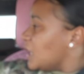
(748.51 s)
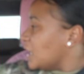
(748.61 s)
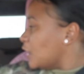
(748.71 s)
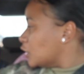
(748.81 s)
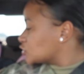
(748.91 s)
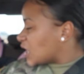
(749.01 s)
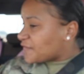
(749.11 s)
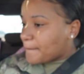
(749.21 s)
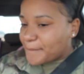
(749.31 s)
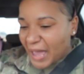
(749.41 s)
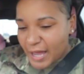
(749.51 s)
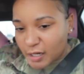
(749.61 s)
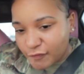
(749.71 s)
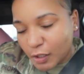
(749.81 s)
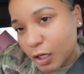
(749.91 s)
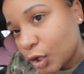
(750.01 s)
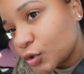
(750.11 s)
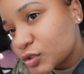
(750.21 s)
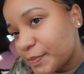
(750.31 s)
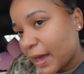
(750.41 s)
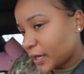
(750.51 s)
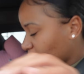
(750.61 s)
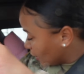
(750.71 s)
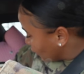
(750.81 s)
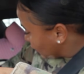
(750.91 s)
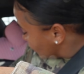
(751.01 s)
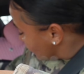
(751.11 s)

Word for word: And I also have a bag of clothes back here